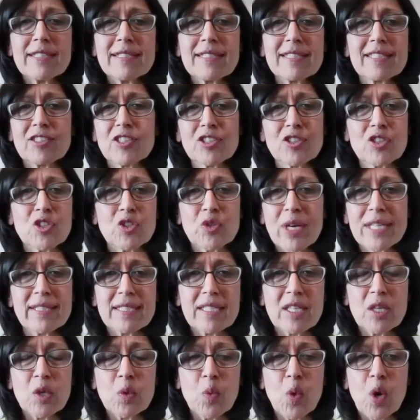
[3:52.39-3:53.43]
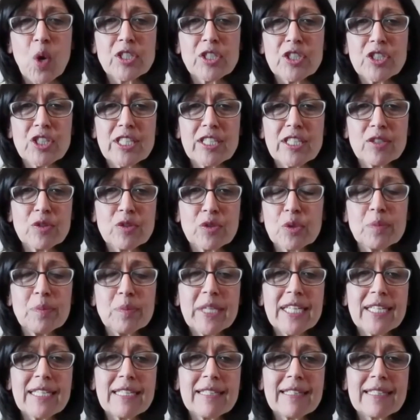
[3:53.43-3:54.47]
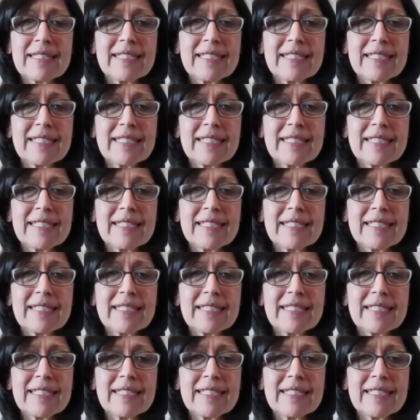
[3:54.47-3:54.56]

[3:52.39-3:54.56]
such as dressing, washing, grooming.